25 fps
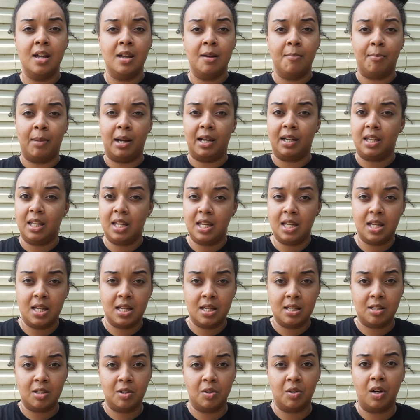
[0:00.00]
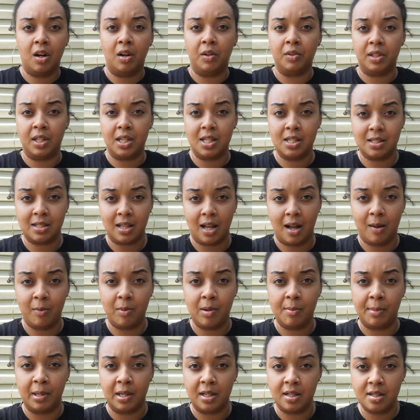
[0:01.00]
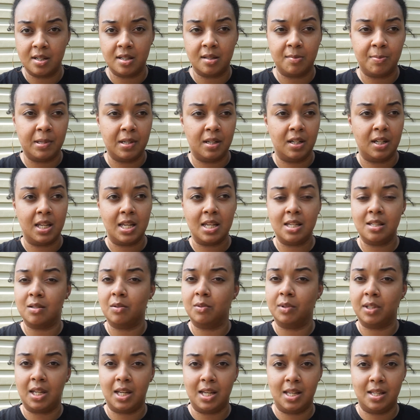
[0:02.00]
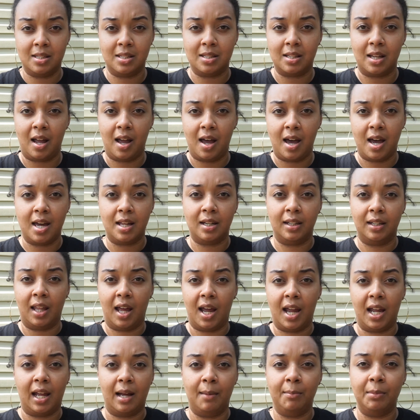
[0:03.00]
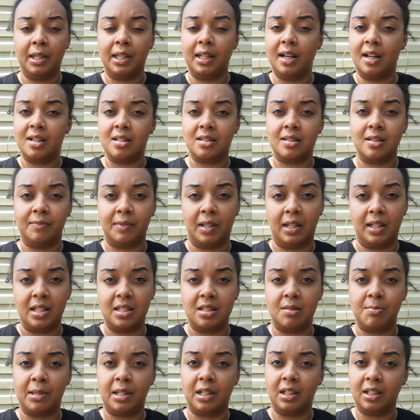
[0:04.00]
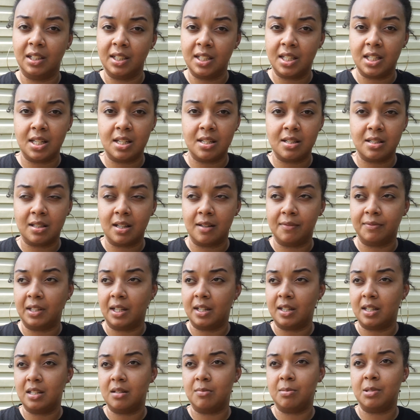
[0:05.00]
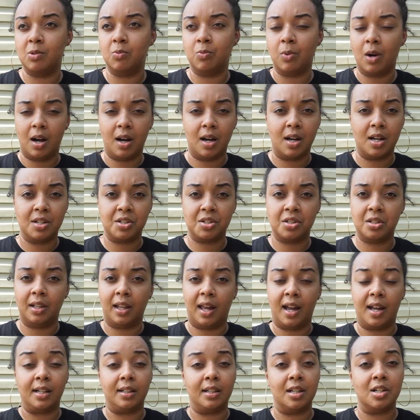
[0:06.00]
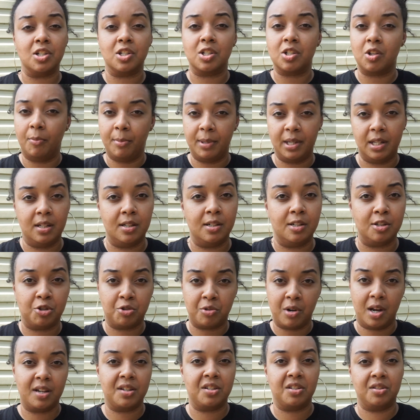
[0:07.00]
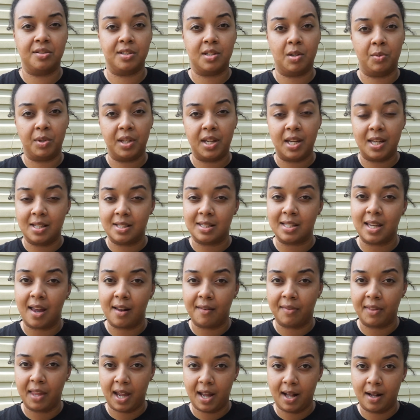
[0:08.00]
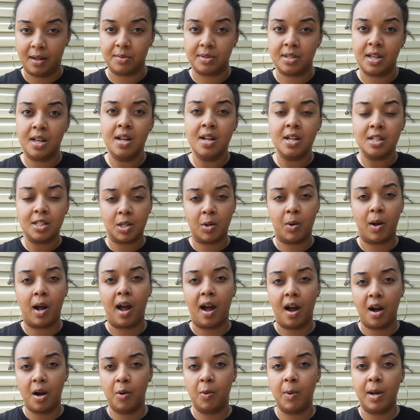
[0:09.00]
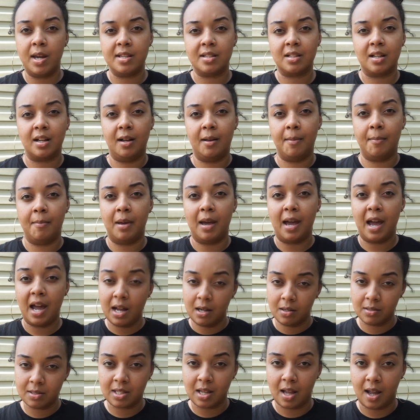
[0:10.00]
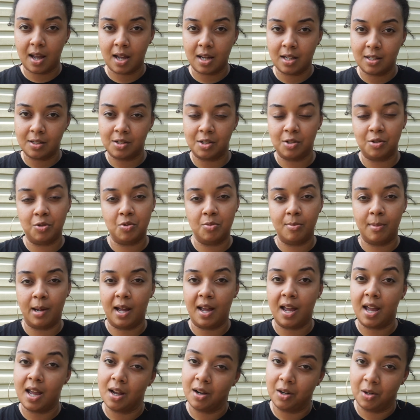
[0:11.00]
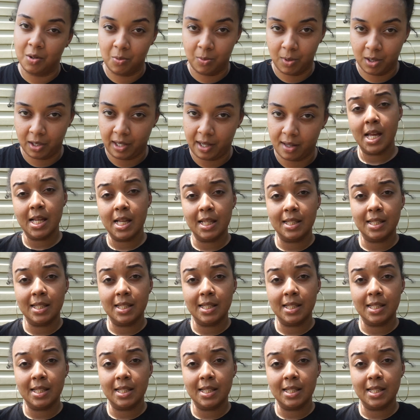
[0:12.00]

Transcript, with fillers: my kids are on the inside with my husband, he's on the inside, like, I'm looking at stuff that needs to be cleaned, stuff that needs to be washed. Like, there's so many distractions on the inside of the house, so I always come outside to do my at-home workout.